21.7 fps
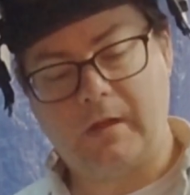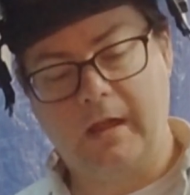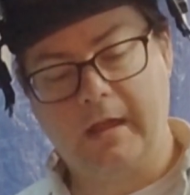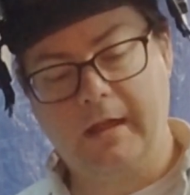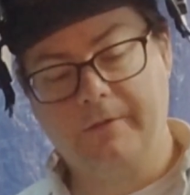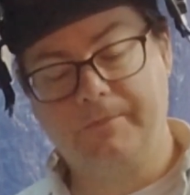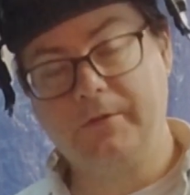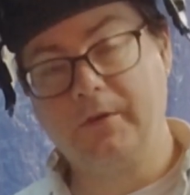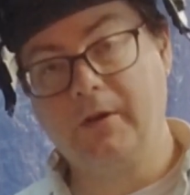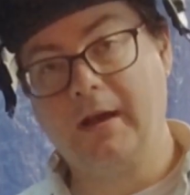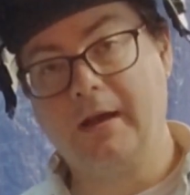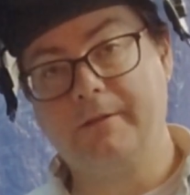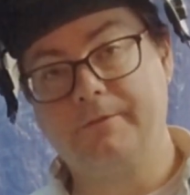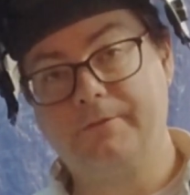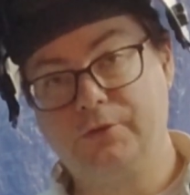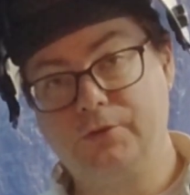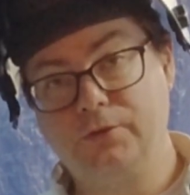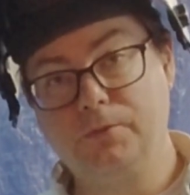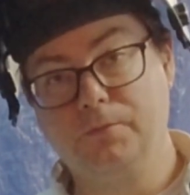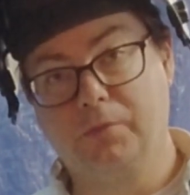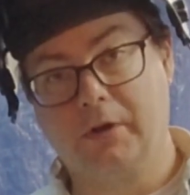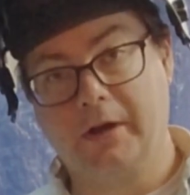If you have
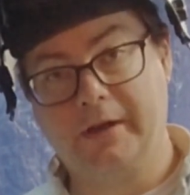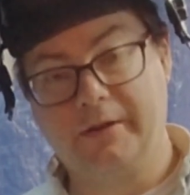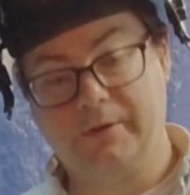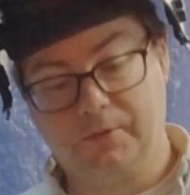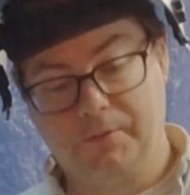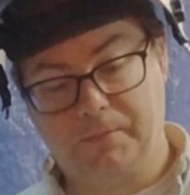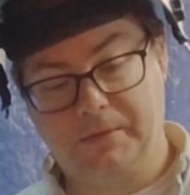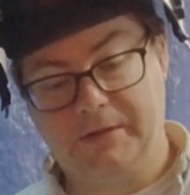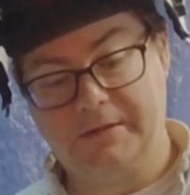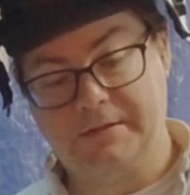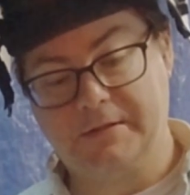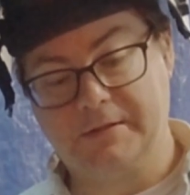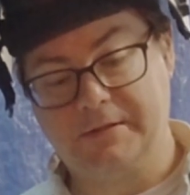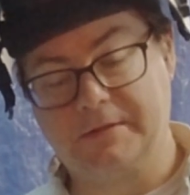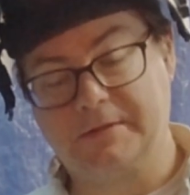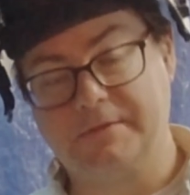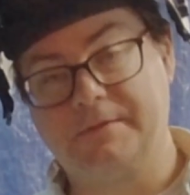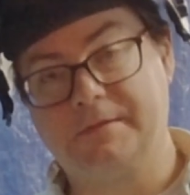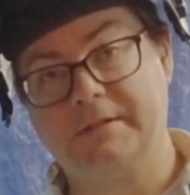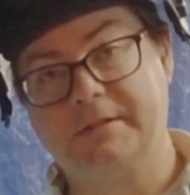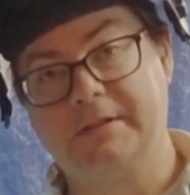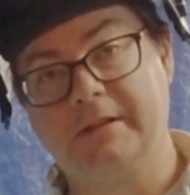two brand new pieces
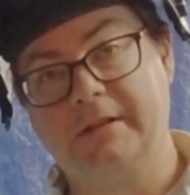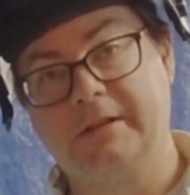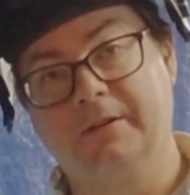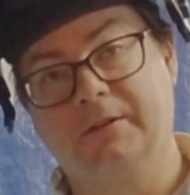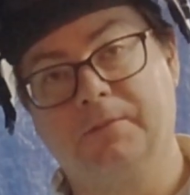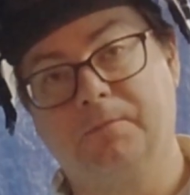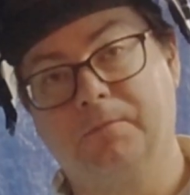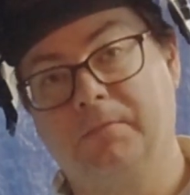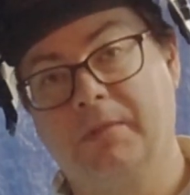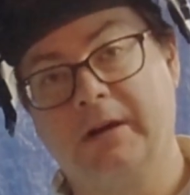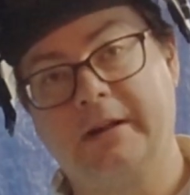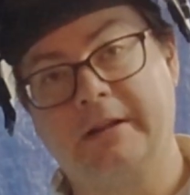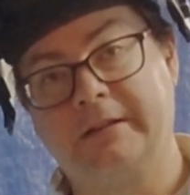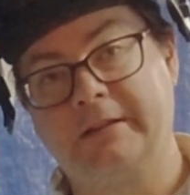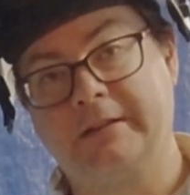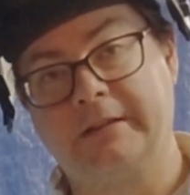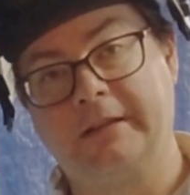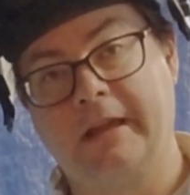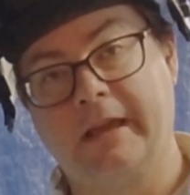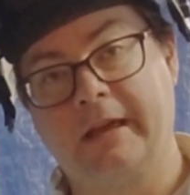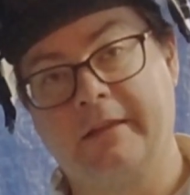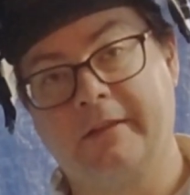of steel butted
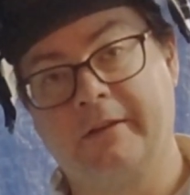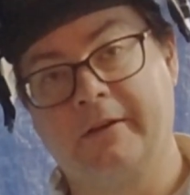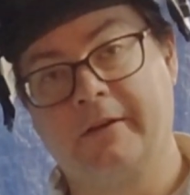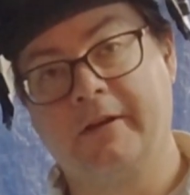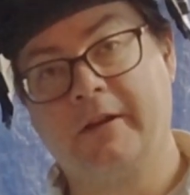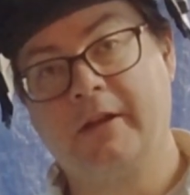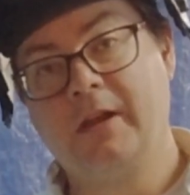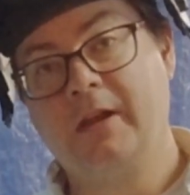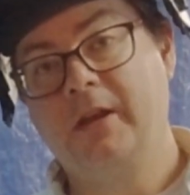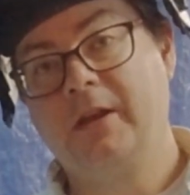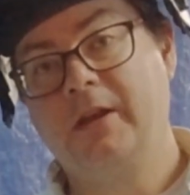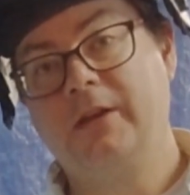together,